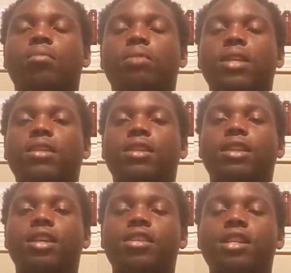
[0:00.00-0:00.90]

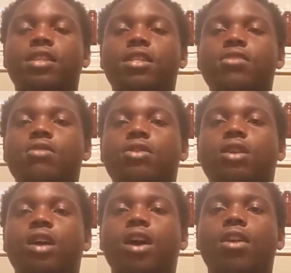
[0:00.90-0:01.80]
Basically, you
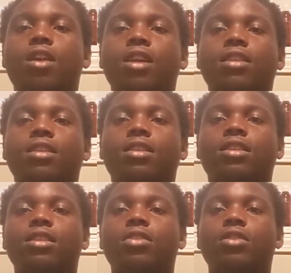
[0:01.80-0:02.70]
turn all the nations
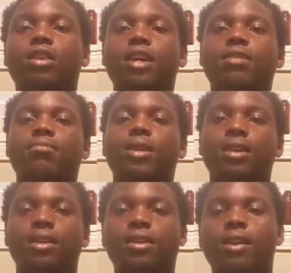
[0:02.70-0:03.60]
into your yes
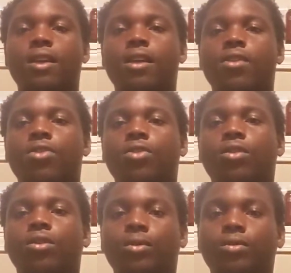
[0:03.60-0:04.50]
men. You
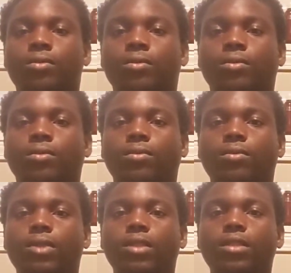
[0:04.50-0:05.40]
know,
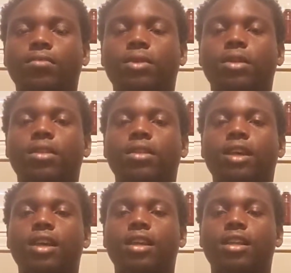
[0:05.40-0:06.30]
because of
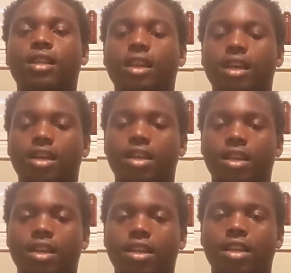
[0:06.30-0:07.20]
that
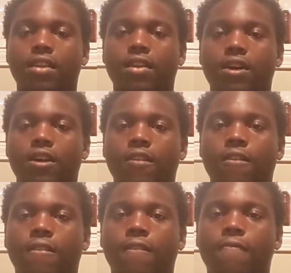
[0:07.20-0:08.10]

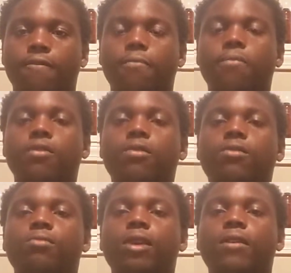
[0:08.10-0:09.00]
the
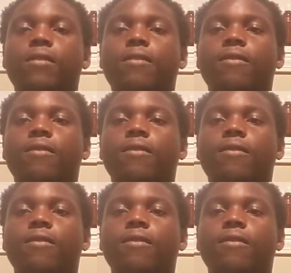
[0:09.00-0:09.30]
missiles, man.